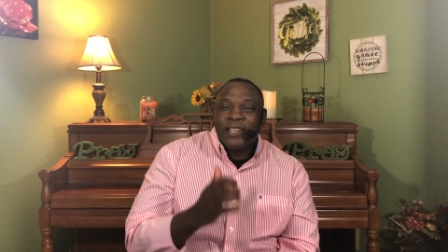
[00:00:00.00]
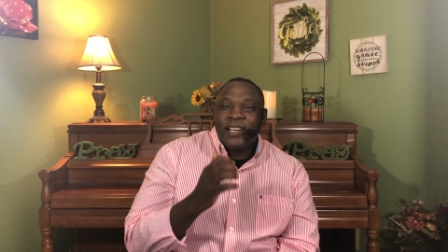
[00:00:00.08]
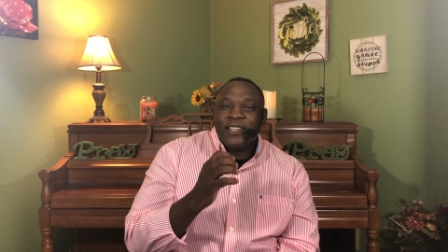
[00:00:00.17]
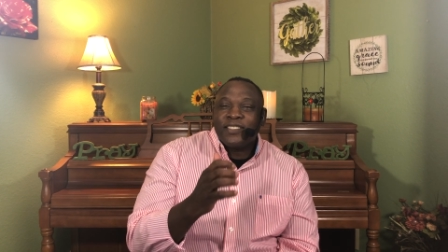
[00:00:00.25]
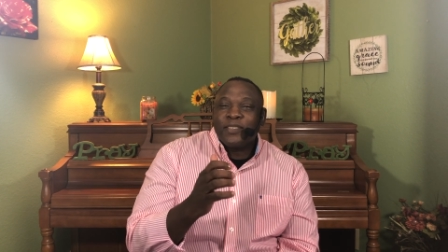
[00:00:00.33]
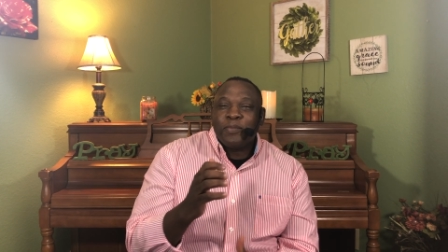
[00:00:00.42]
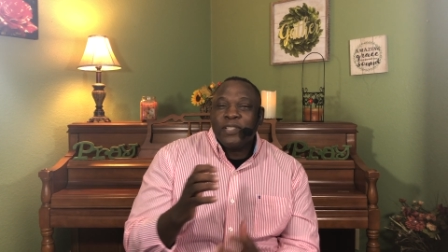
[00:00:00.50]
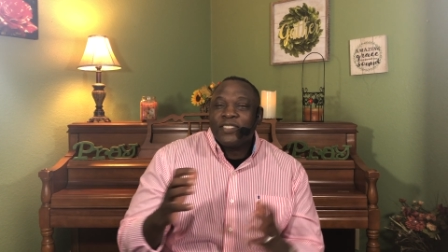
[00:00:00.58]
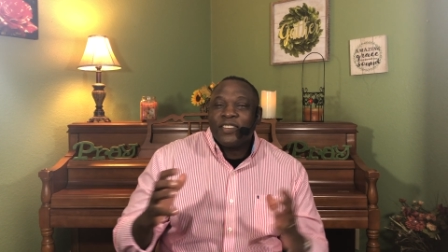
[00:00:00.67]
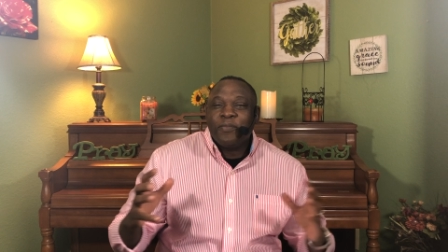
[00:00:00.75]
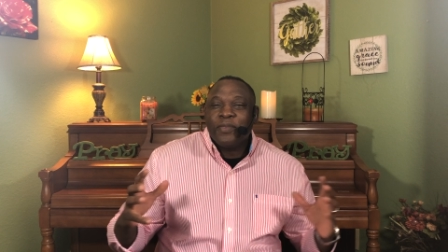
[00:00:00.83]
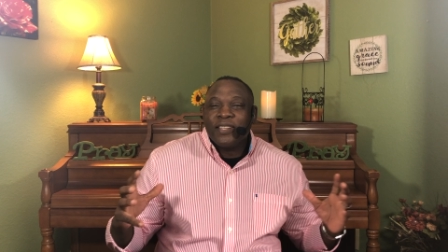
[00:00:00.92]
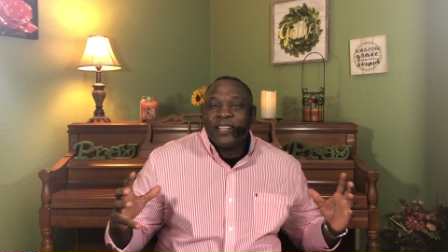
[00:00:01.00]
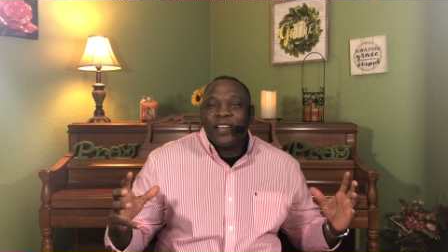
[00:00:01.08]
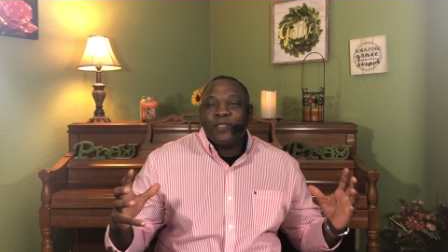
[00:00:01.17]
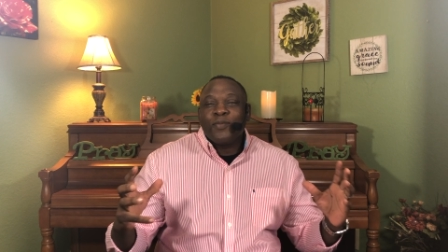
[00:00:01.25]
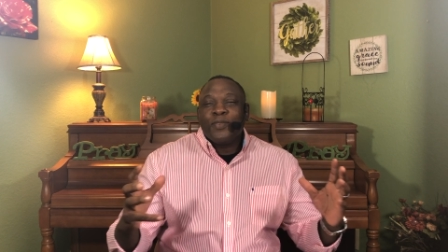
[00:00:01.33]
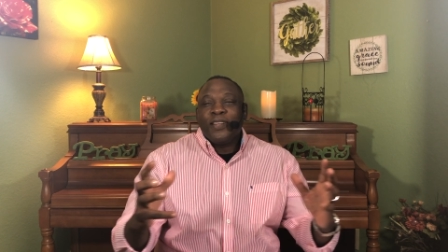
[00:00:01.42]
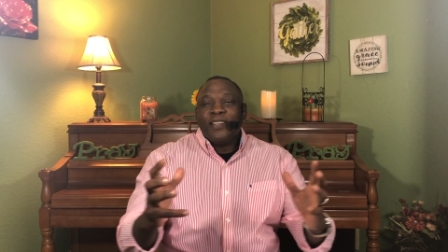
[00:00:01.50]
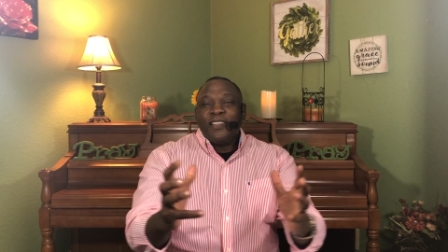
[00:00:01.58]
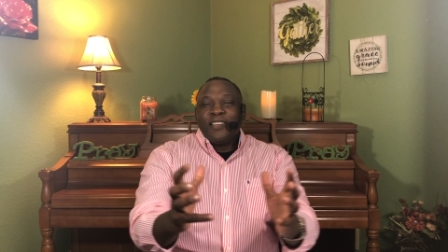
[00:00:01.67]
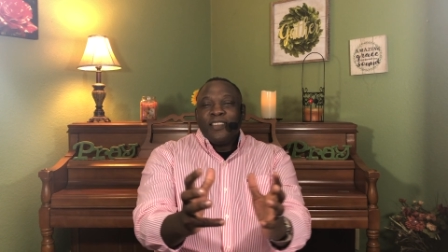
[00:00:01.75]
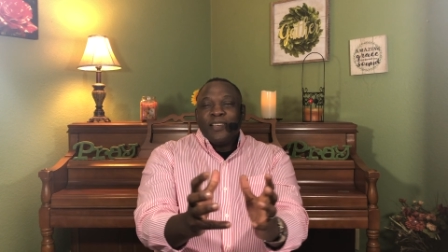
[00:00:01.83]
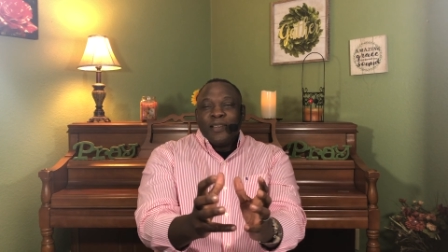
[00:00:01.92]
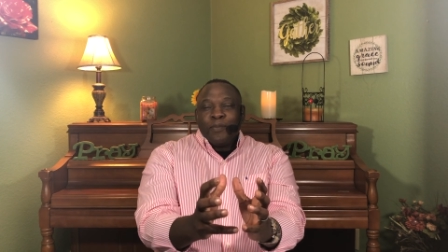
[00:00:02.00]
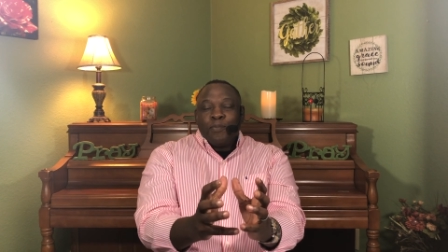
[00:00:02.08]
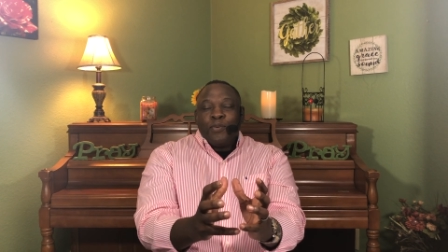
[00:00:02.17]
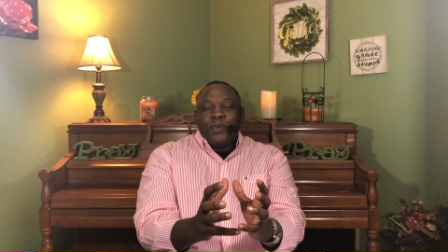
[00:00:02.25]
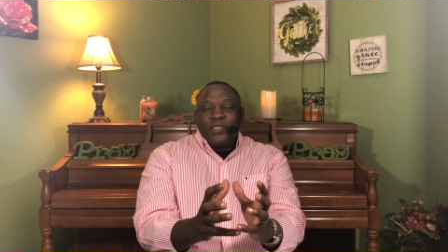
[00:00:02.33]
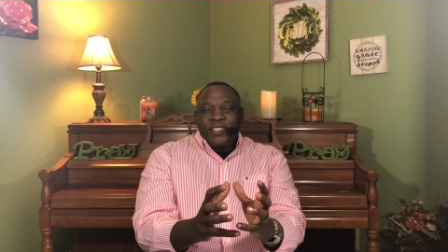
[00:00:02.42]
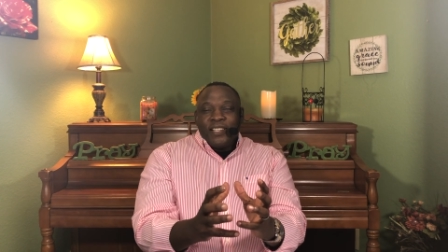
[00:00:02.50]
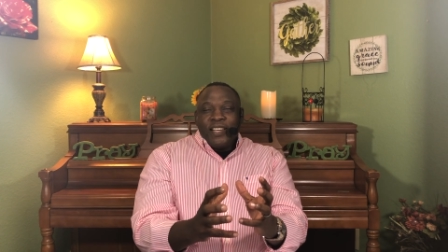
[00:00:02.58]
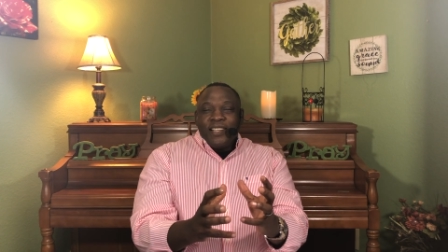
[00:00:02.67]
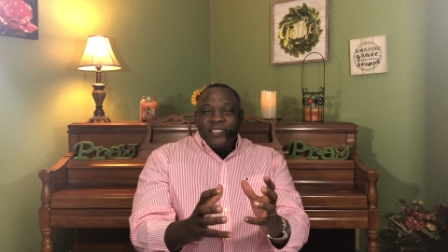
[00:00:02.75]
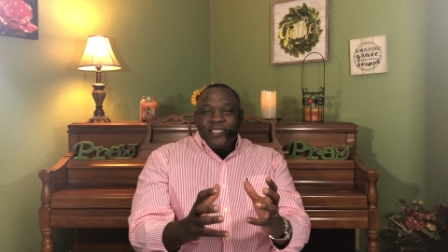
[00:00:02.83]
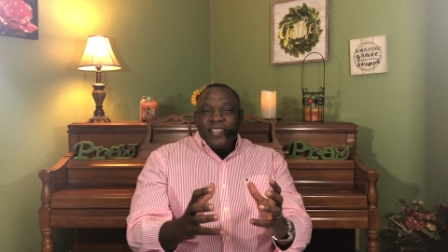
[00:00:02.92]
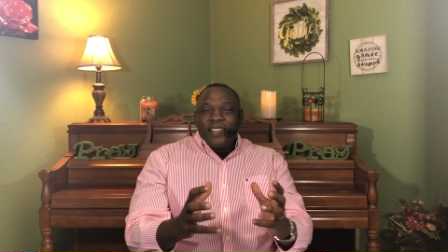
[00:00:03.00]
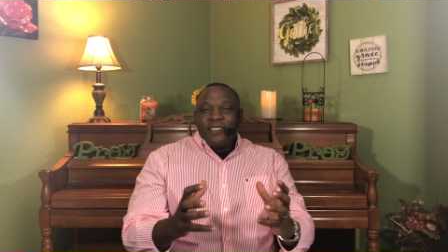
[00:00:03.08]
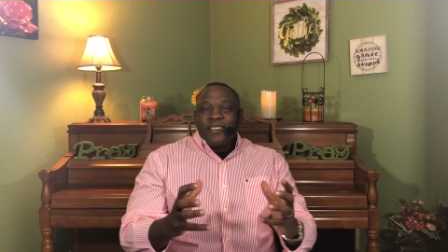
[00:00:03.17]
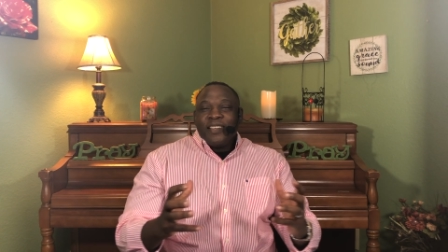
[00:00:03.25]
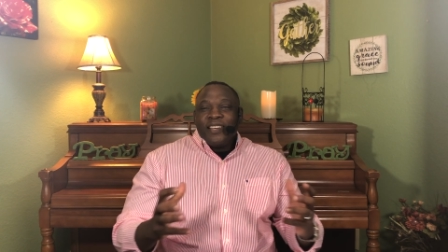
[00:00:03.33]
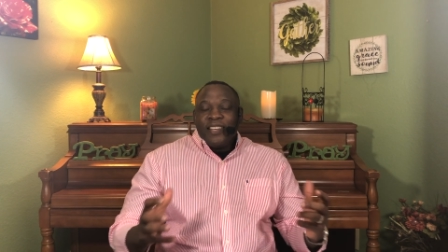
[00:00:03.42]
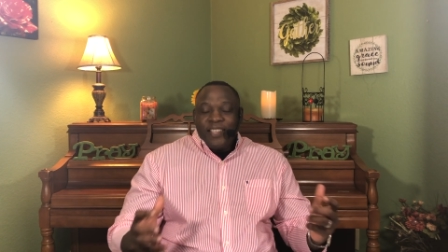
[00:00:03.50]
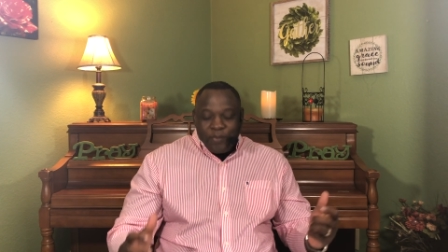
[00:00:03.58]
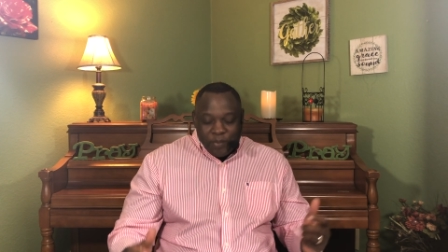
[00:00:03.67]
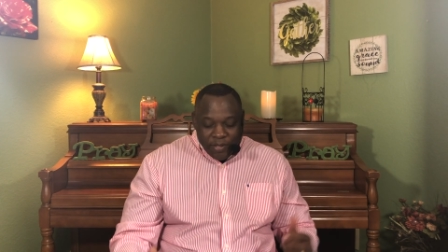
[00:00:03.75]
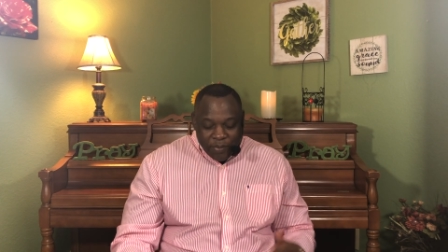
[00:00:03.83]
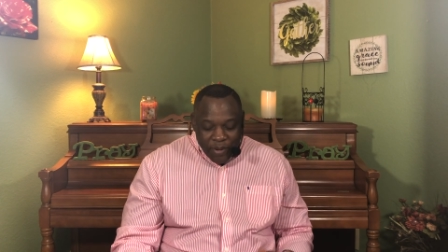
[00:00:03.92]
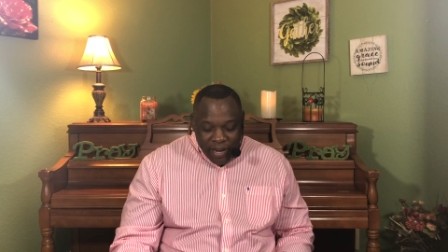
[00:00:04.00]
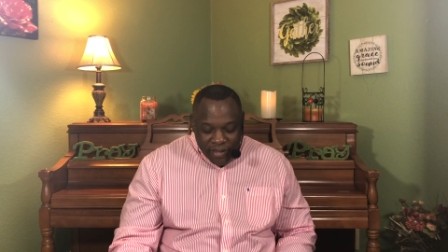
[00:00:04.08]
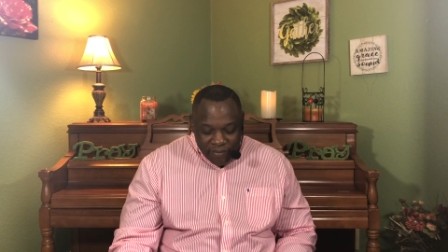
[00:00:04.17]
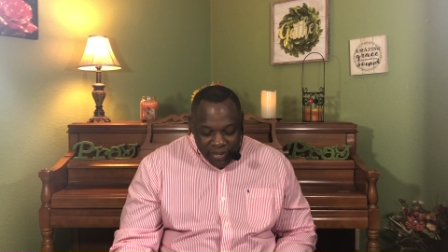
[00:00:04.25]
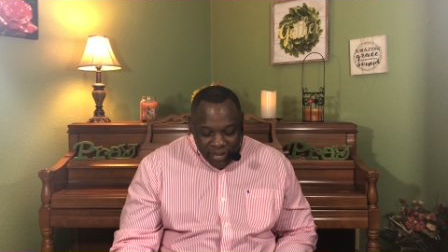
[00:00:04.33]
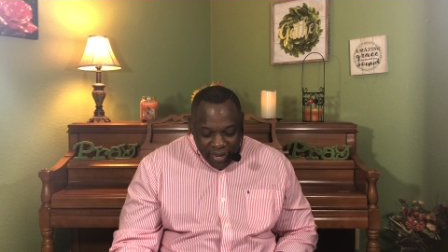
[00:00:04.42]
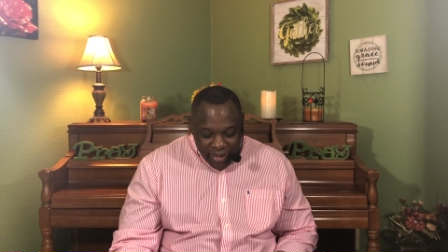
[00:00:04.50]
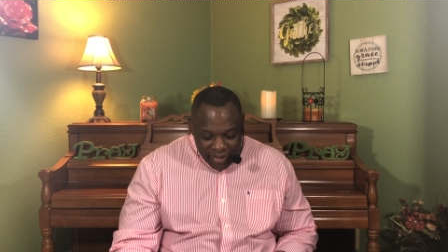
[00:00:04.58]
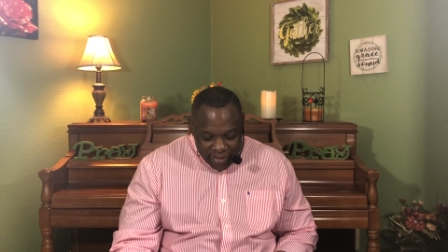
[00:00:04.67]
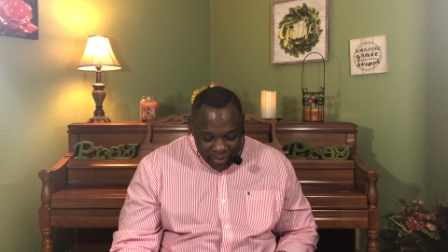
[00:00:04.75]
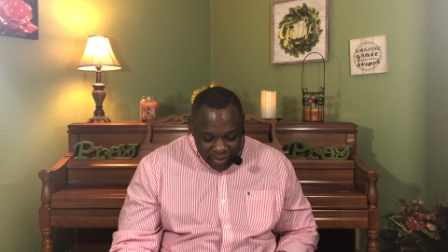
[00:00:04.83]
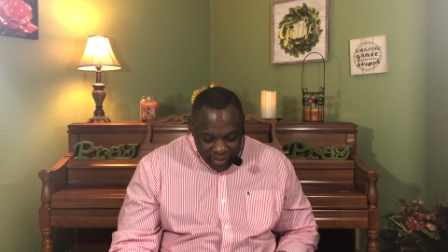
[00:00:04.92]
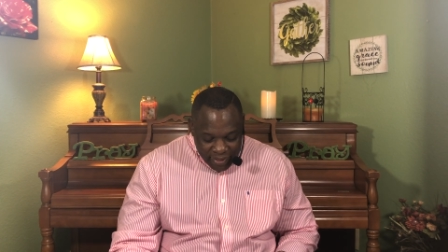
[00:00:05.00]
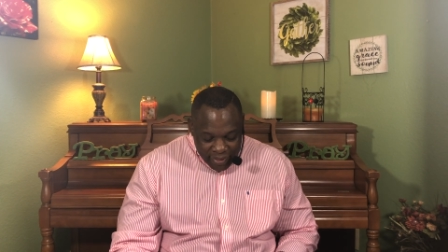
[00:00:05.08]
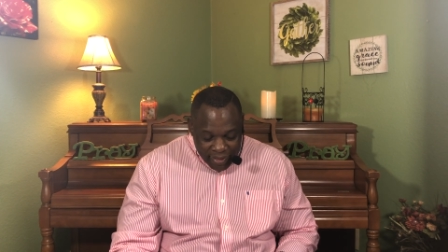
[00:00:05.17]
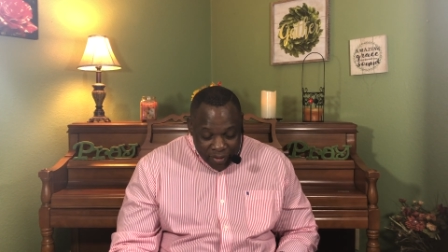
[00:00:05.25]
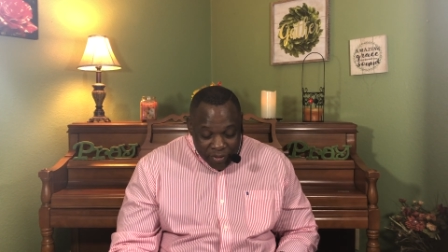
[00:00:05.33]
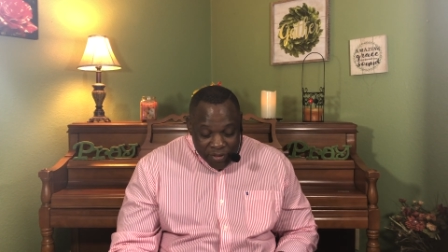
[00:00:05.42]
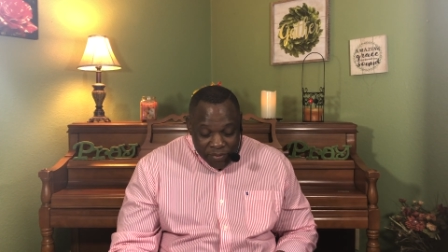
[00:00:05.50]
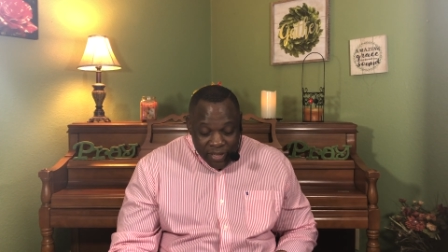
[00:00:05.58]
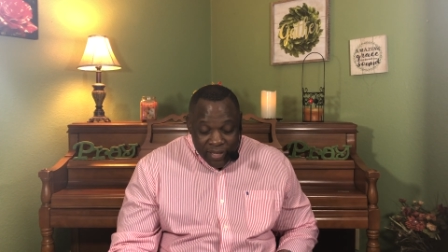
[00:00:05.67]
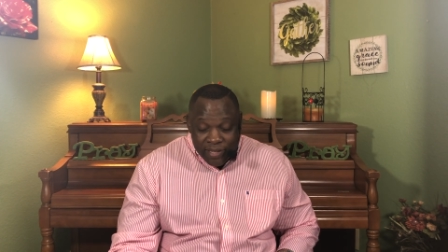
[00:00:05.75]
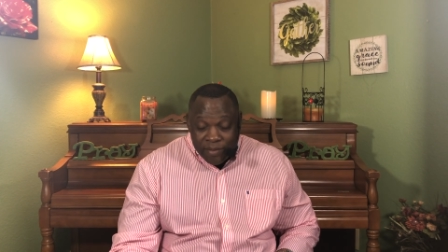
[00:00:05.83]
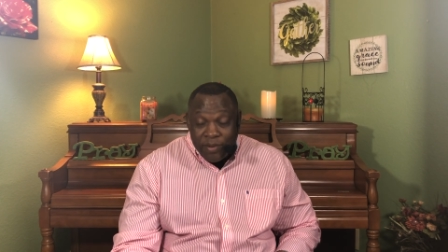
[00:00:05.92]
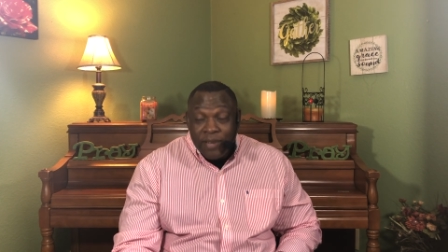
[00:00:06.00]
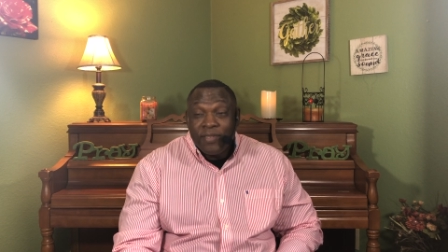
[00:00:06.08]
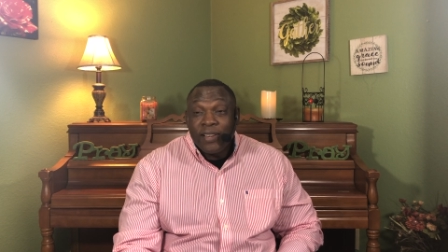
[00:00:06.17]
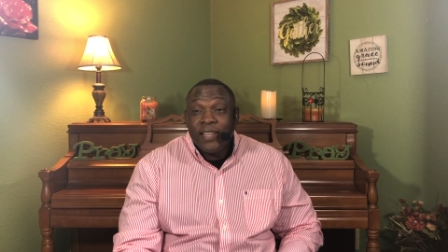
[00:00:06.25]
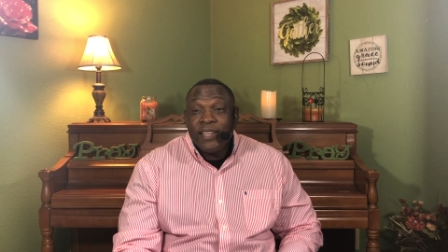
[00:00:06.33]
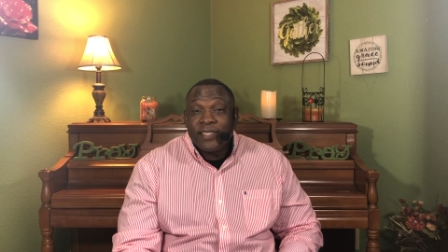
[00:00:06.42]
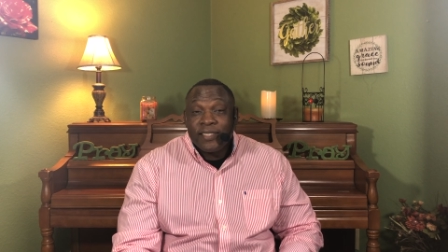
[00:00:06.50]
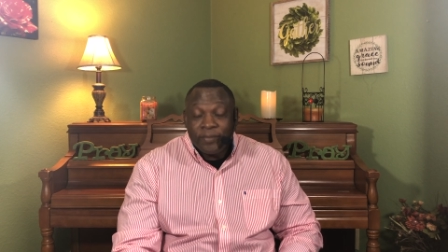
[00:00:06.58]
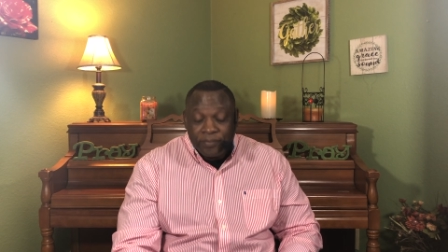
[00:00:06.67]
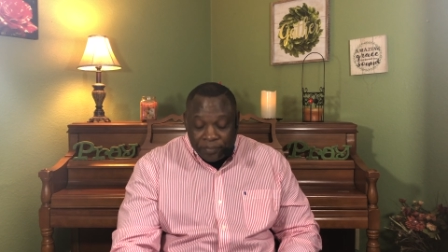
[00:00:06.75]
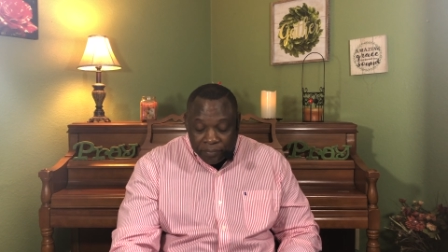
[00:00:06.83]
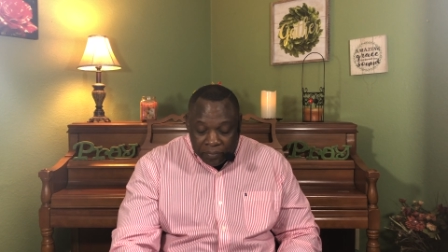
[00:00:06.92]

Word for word: It should be something that really puts things in in perspective. And I and and I was reading in Revelation